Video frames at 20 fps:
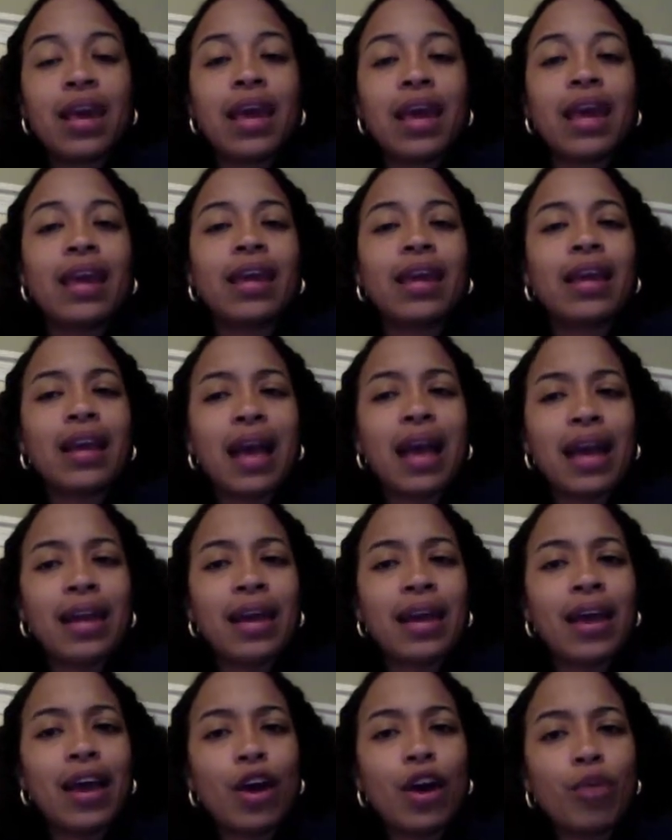and can kind
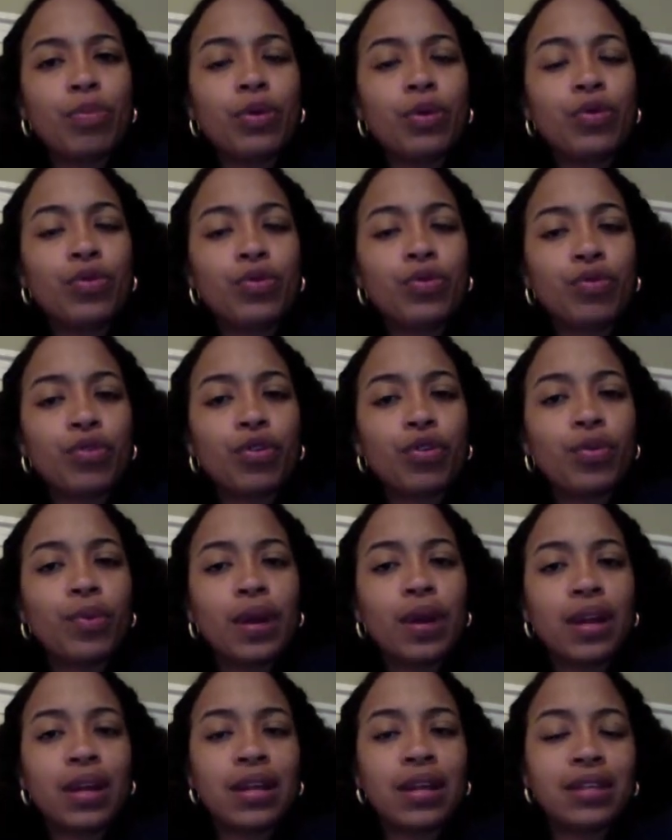of help you through
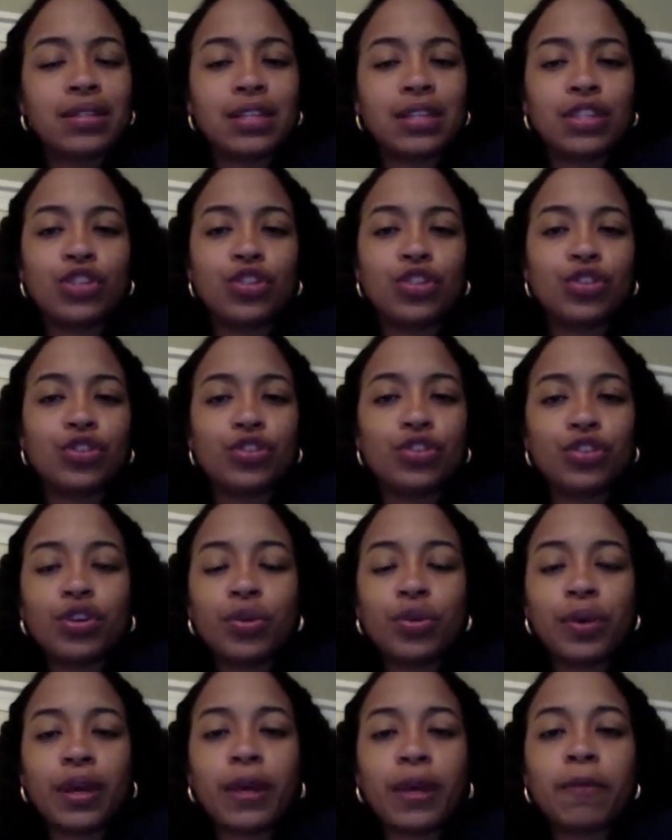what it is that you're
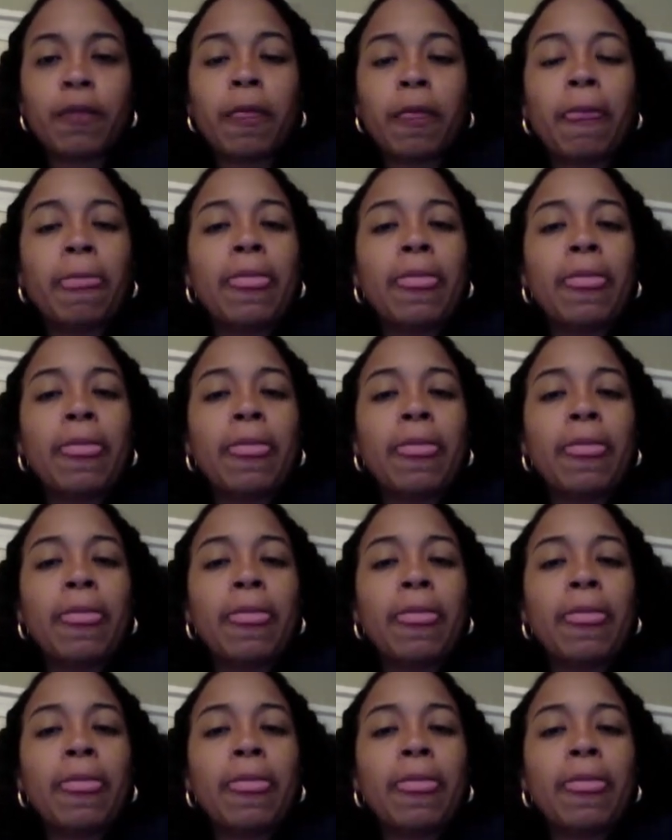doing,